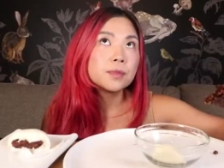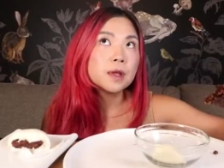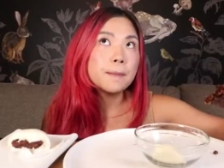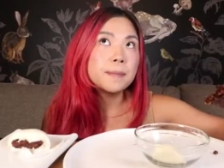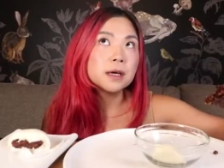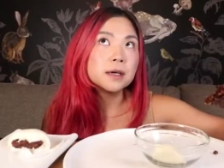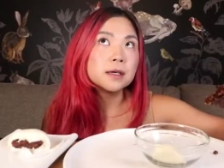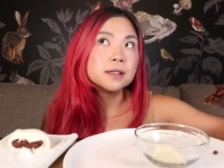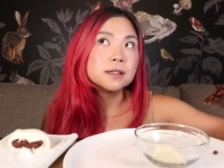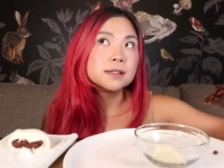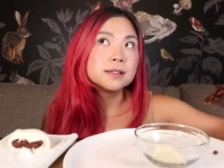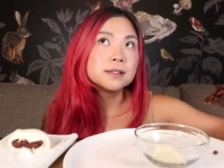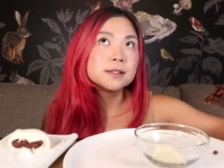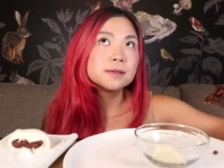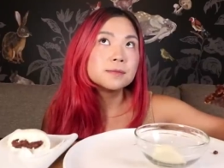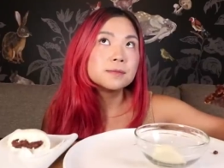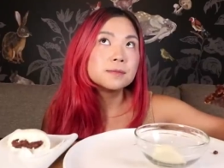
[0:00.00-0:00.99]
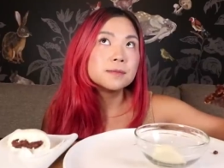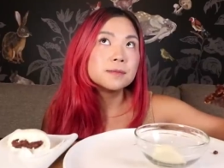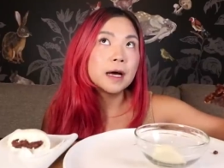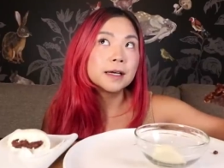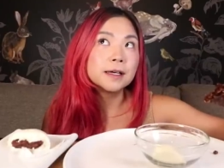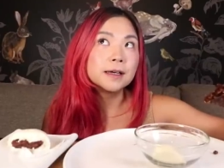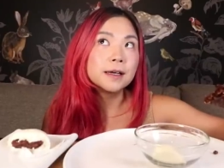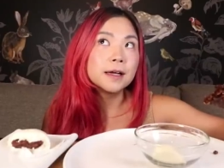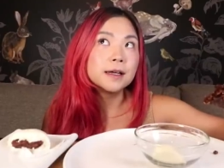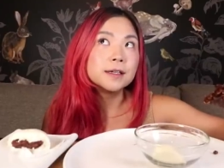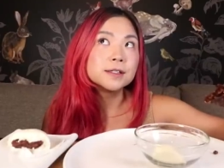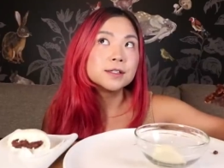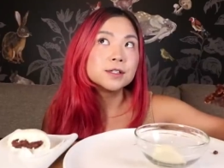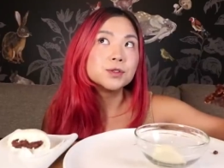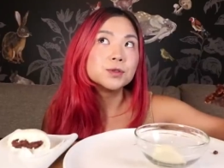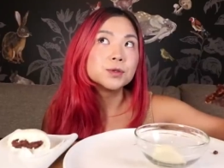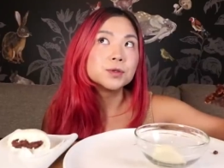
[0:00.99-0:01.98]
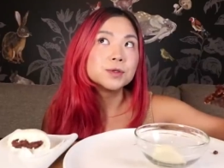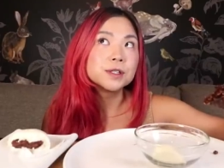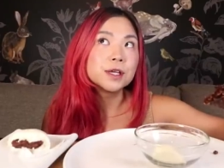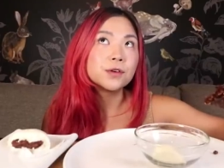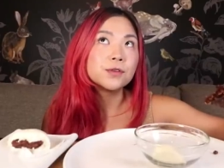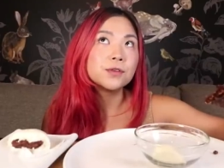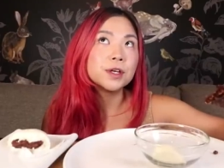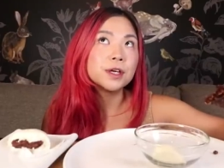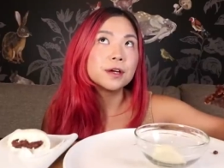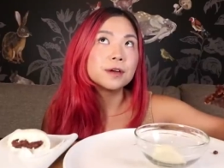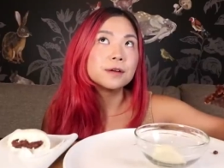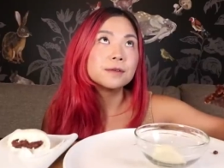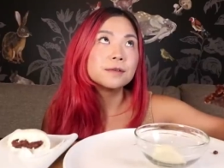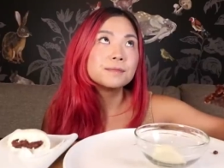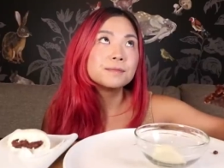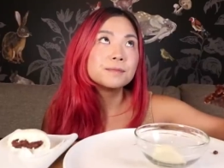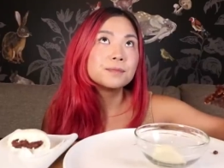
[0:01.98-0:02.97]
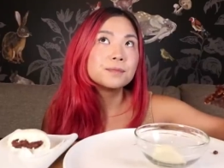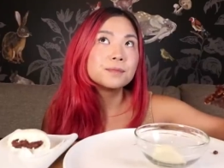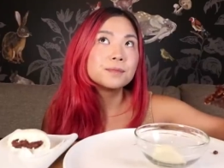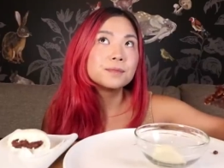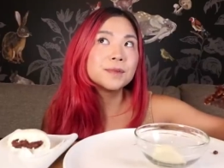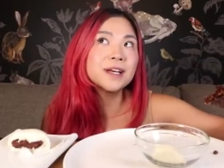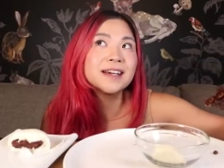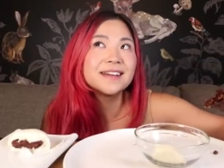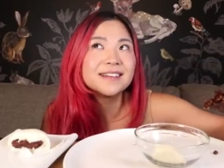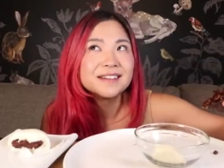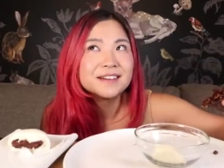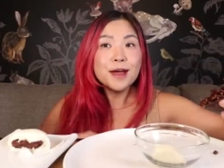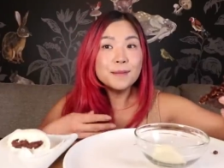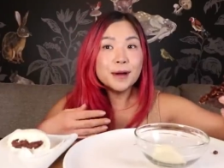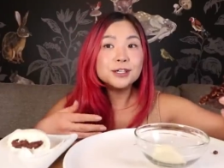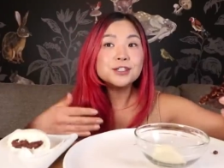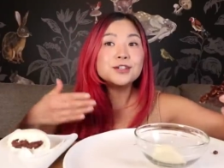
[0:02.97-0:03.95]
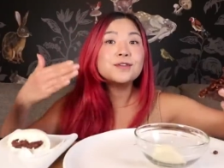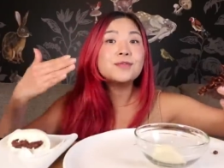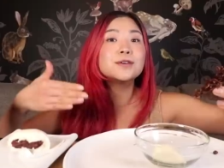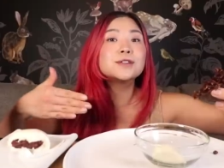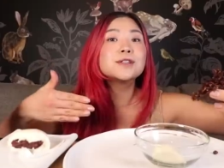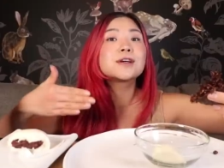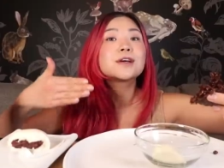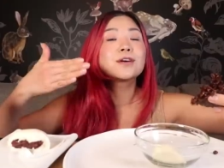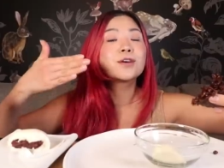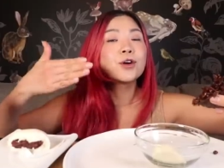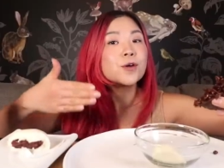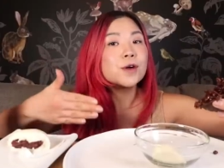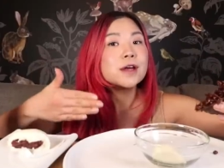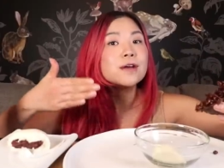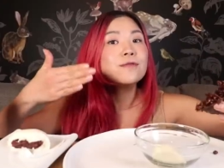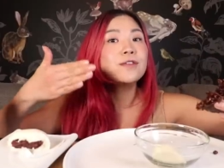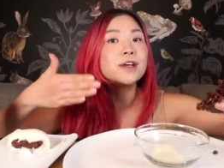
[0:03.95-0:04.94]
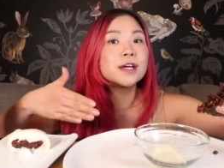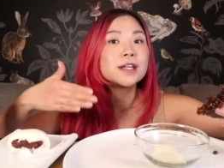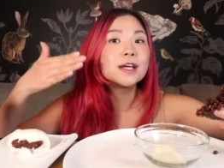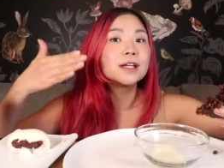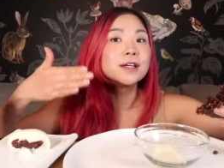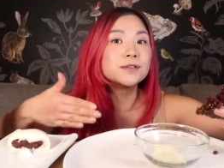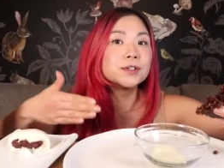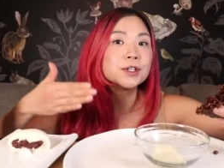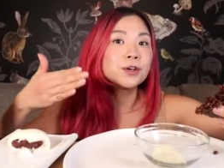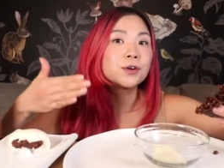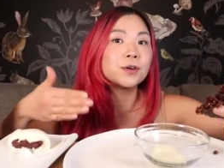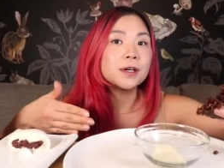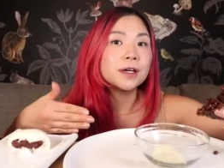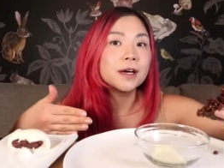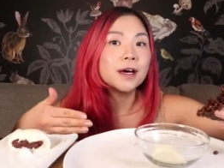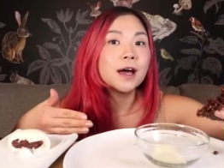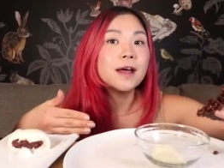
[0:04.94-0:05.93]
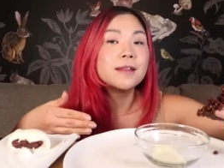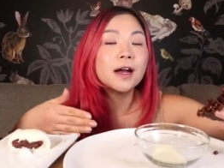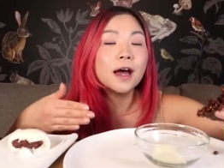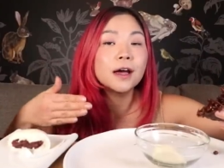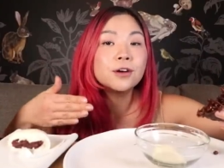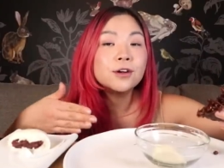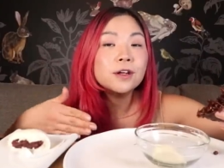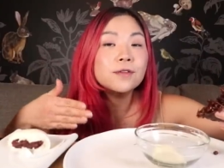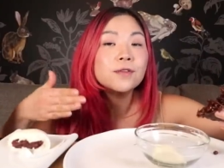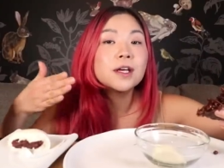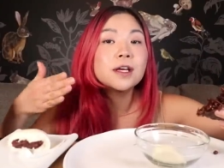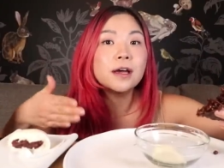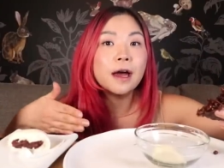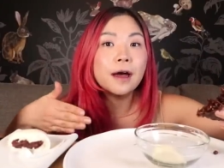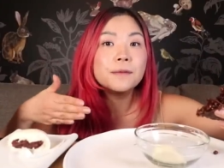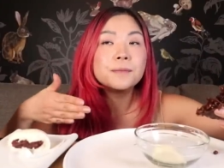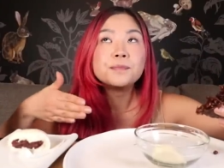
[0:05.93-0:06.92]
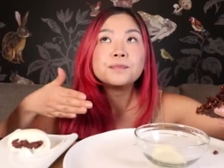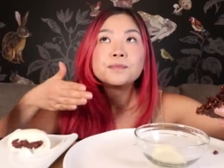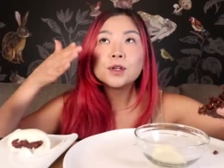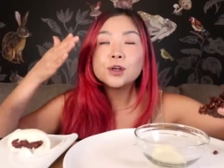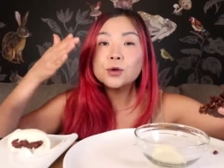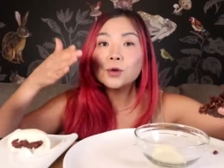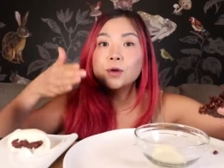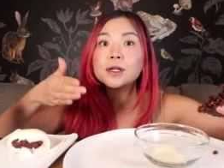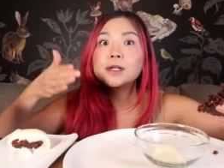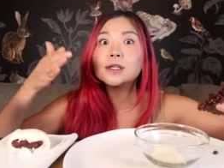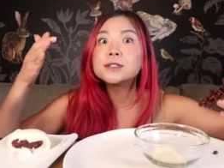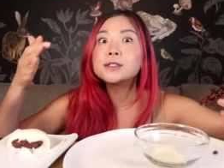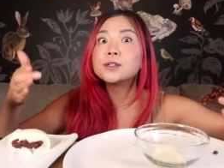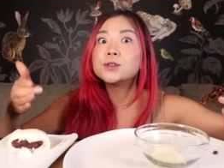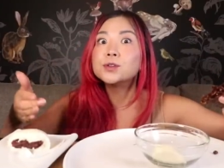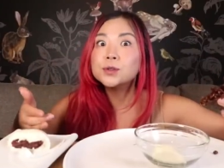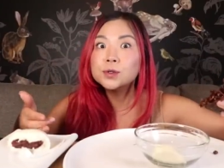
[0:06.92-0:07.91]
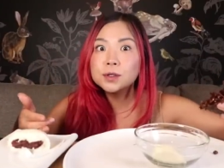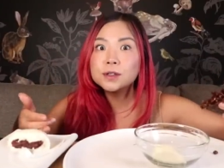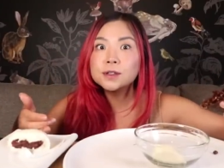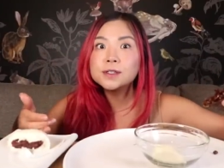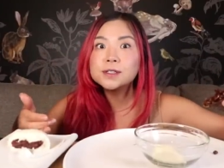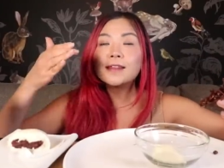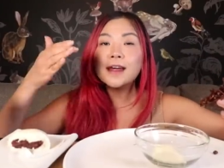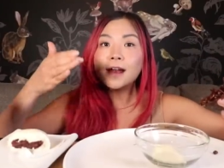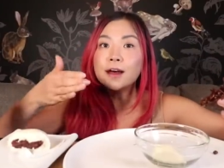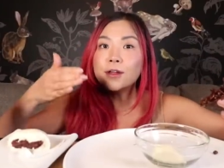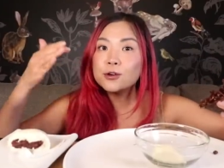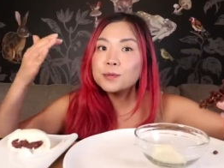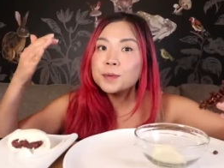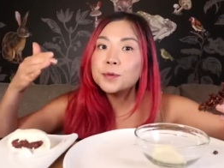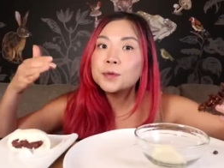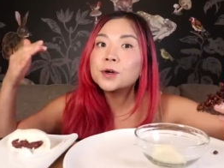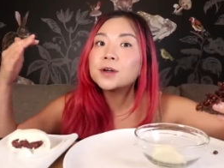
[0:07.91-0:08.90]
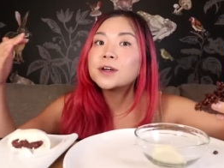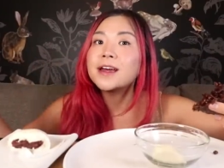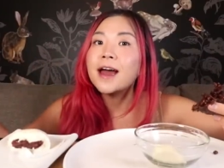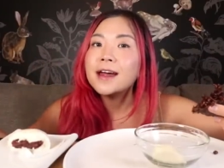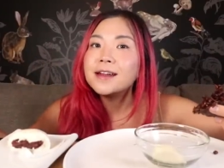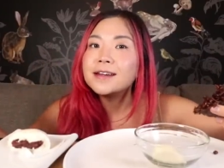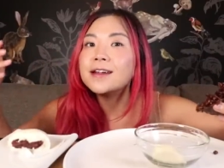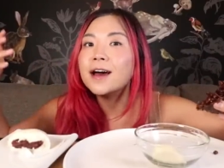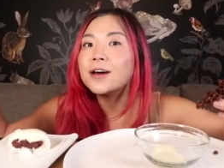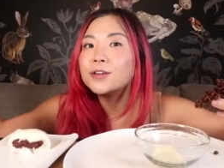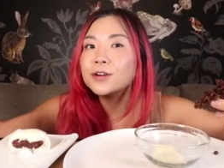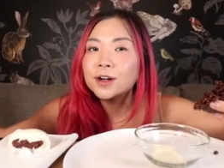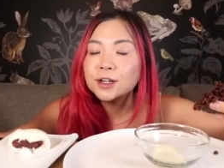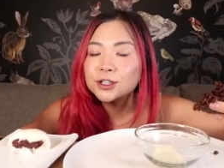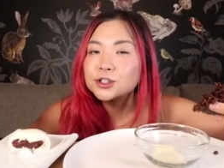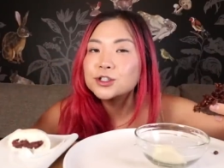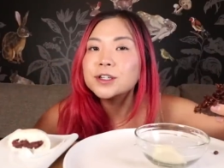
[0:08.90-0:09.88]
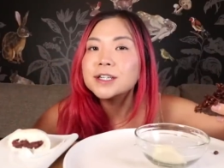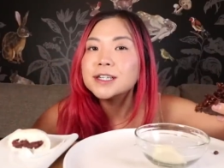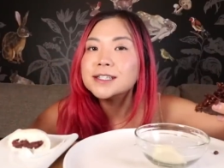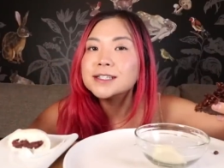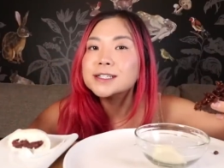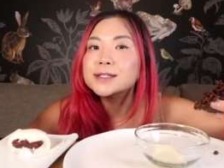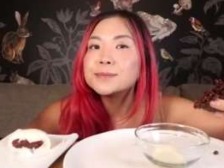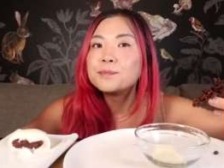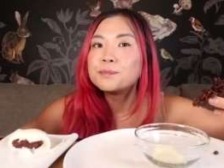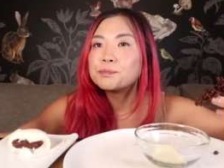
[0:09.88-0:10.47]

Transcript: because I can get instant noodles that are vegan. Imagine if I was like a Korean vegan that lived in Korea and then I couldn't even get Korean instant noodles that other people could get in other countries,